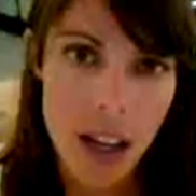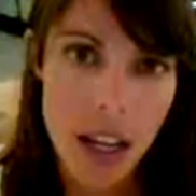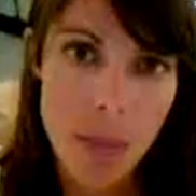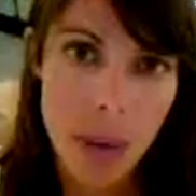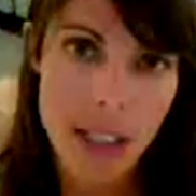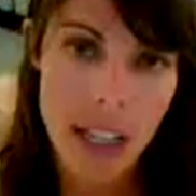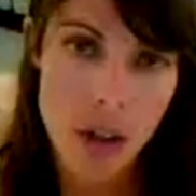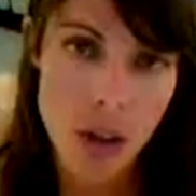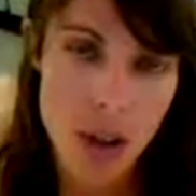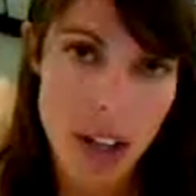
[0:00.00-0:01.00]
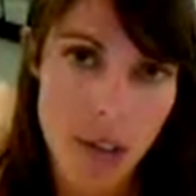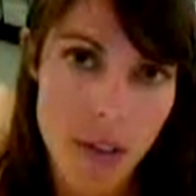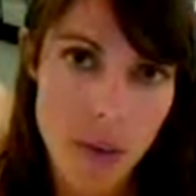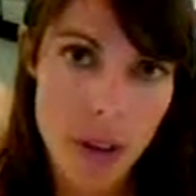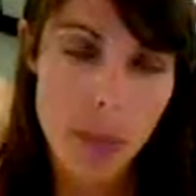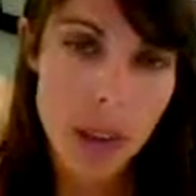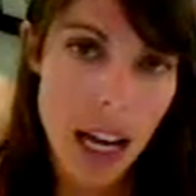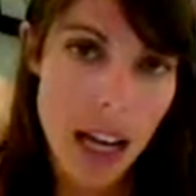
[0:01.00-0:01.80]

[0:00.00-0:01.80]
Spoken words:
a hip extensor strength of 3